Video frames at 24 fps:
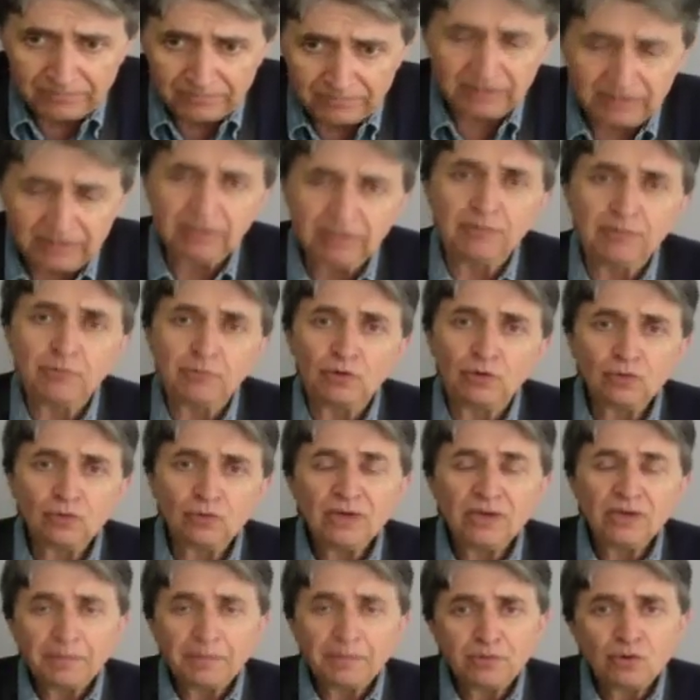the Mucuna
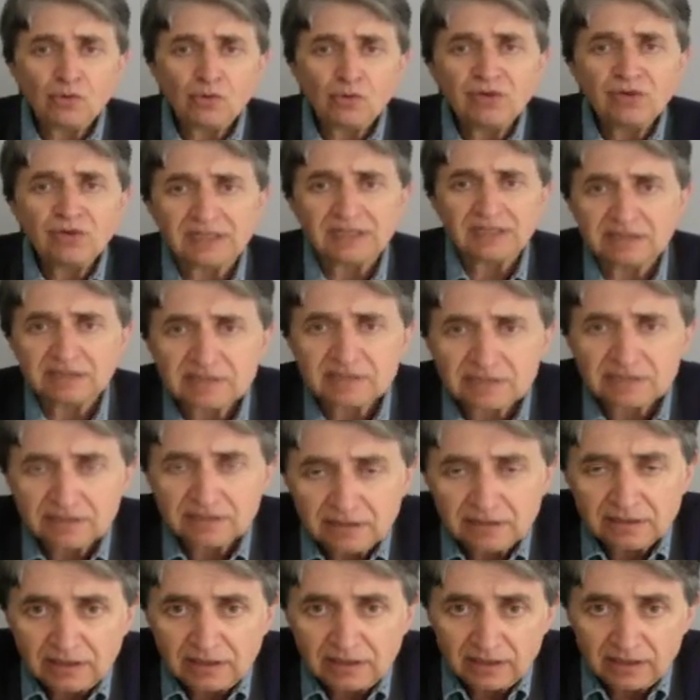Pruriens
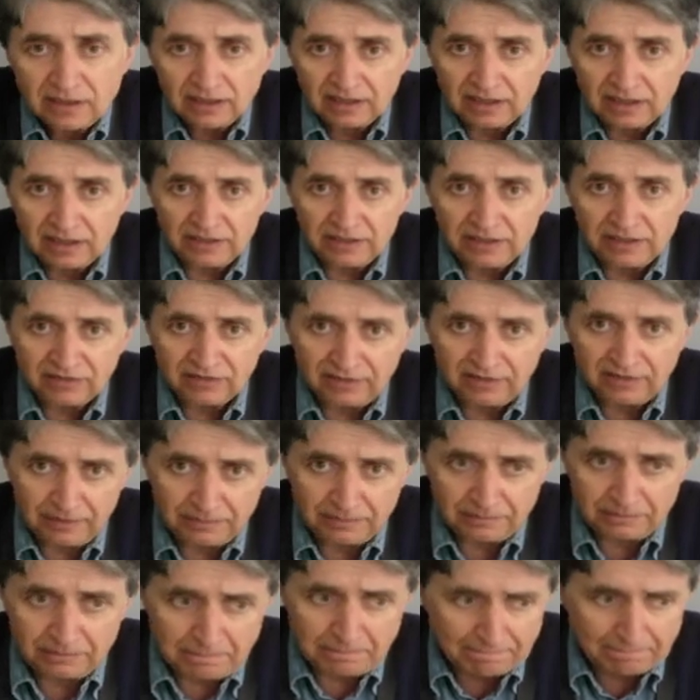is,
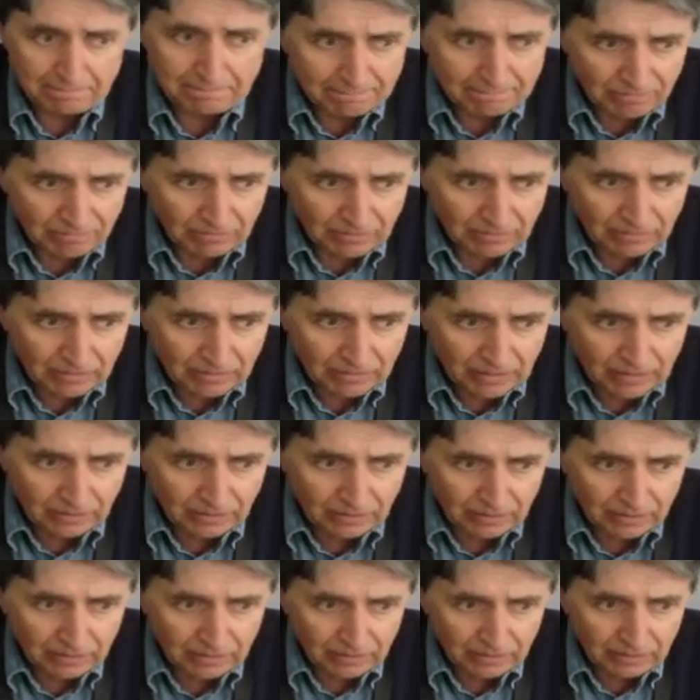um,
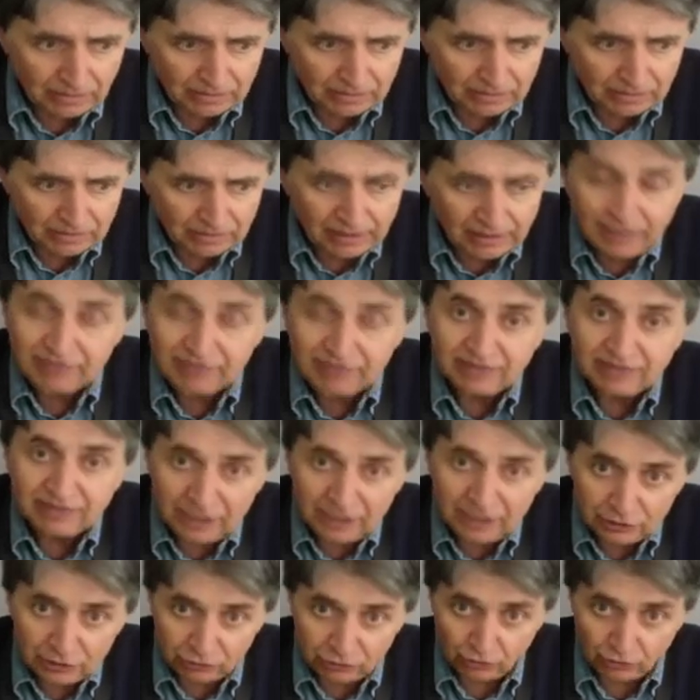has
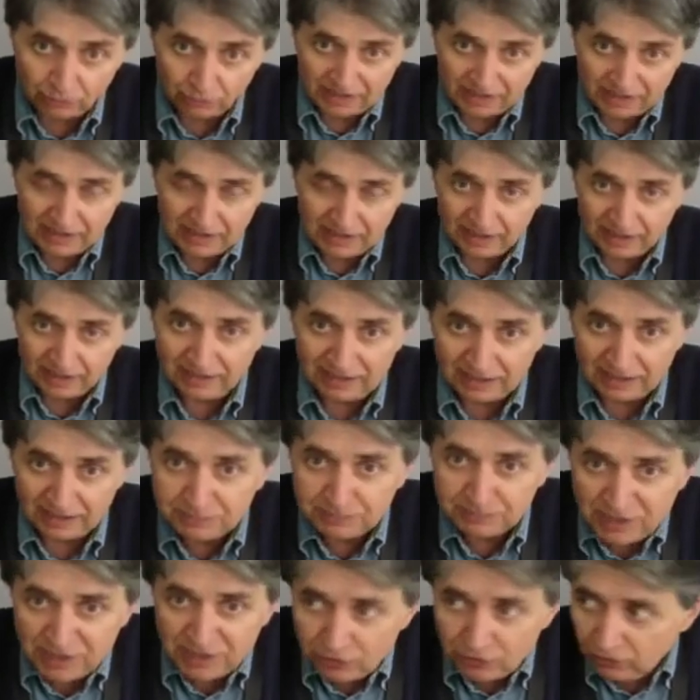L-DOPA and has
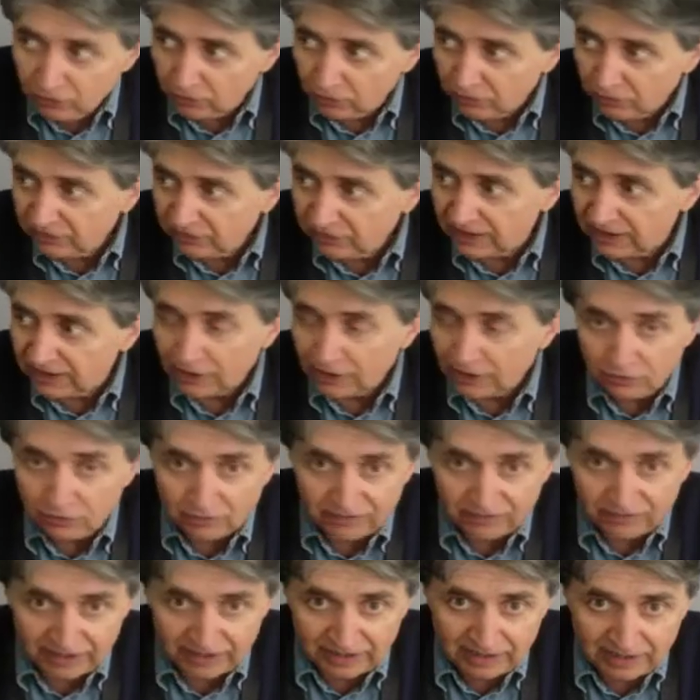been used in
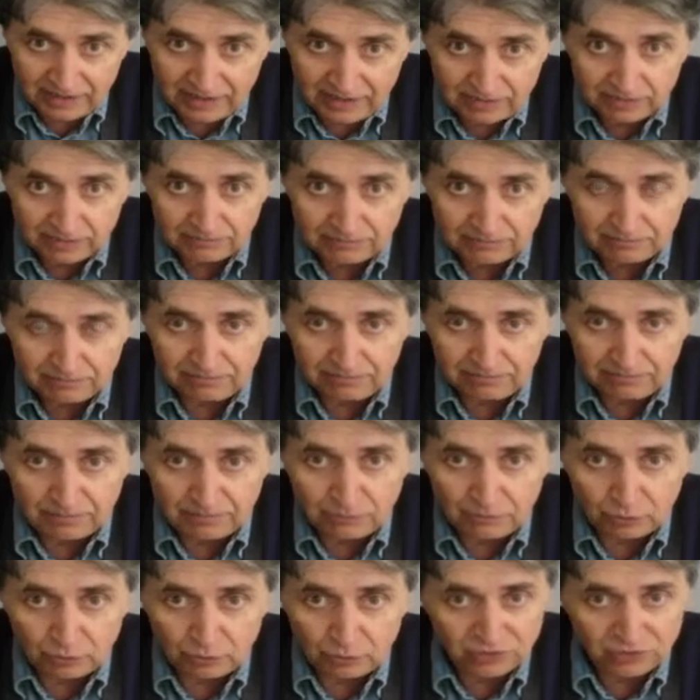Ayurveda
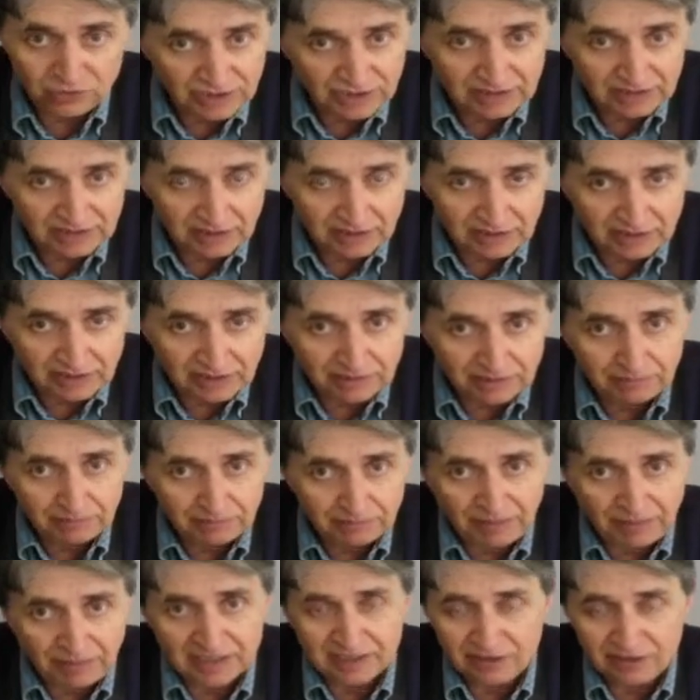to treat
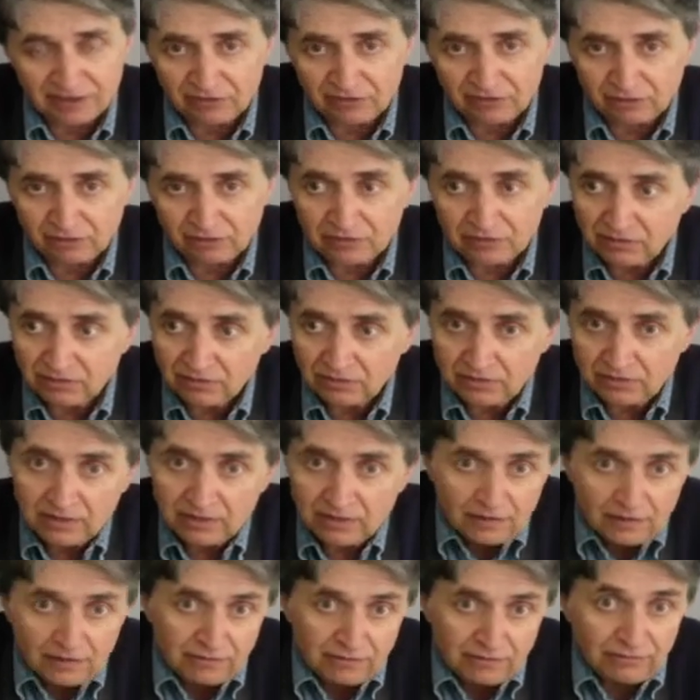Parkinson's
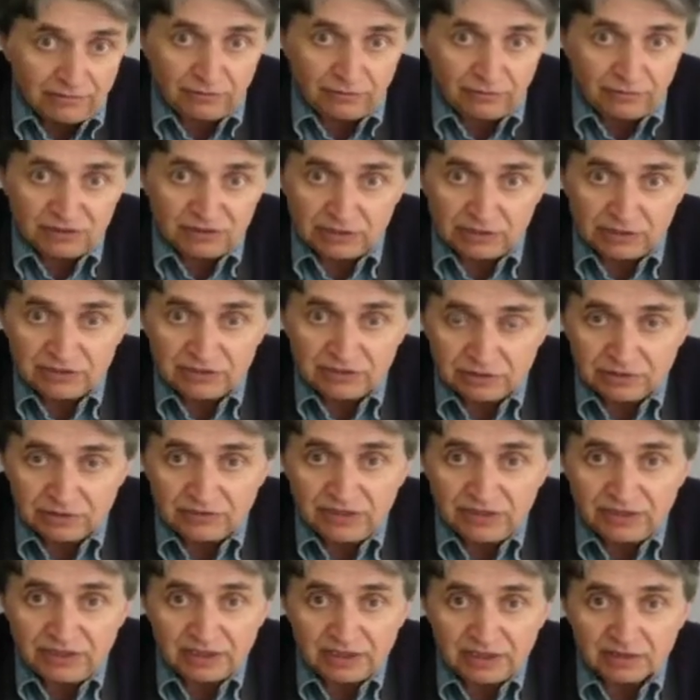for thousands of
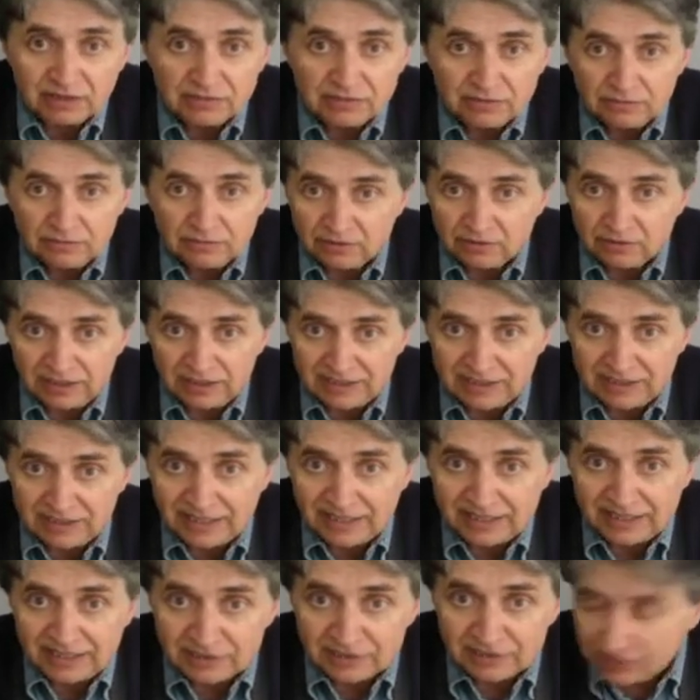years, or at least
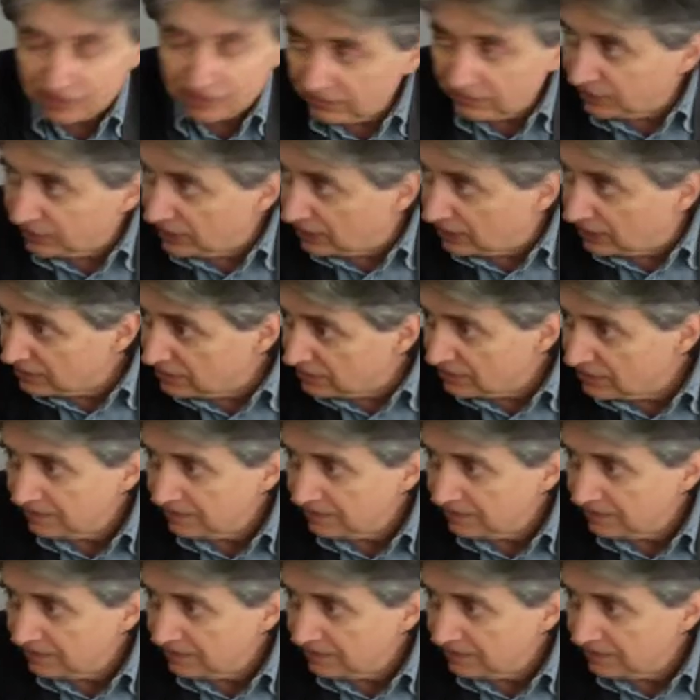hundreds of years.